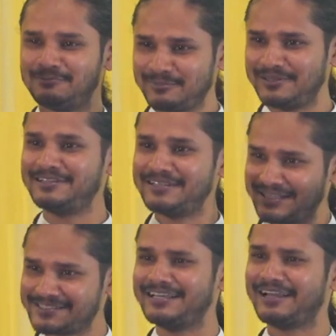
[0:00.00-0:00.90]
But
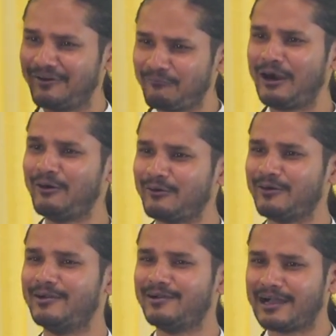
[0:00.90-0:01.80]
it's like, oh wow,
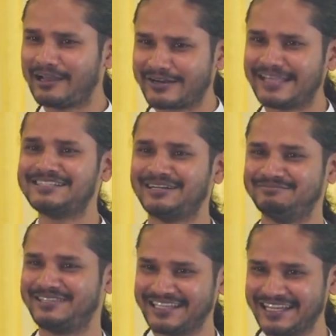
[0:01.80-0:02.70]
I read
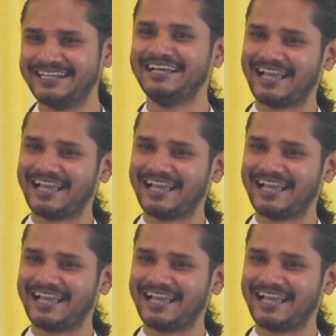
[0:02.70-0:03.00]
something